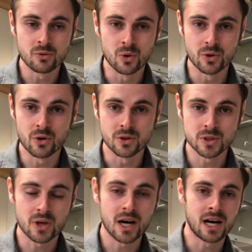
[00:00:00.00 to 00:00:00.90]
would
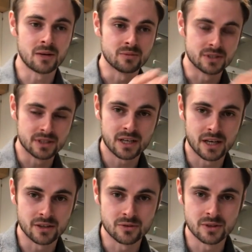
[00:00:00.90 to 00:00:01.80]
also harm the
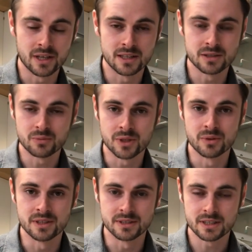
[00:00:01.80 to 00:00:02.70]
country and the
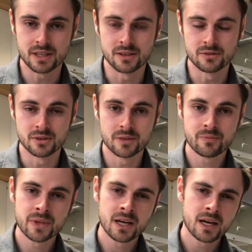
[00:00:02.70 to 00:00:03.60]
people in the country.
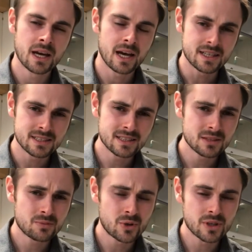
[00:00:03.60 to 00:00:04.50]
And this
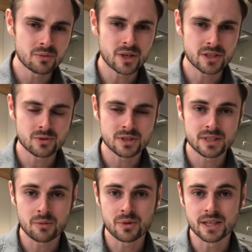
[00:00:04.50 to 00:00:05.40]
is pretty much what's
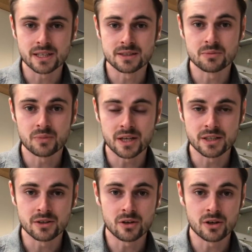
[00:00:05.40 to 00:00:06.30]
happening in the
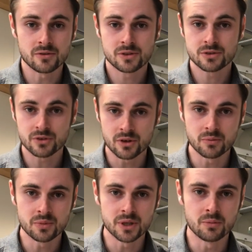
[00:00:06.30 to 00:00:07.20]
body of certain
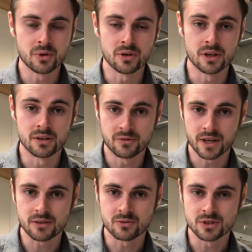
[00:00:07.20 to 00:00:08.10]
people
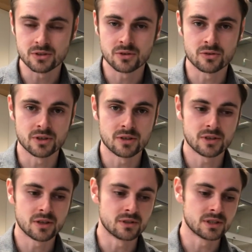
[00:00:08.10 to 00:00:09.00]
infected with the
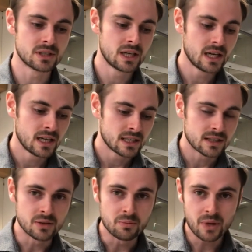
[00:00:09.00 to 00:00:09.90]
coronavirus.
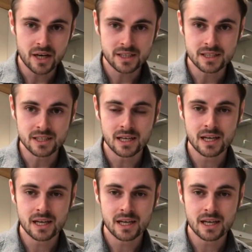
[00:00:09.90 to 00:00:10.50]
The body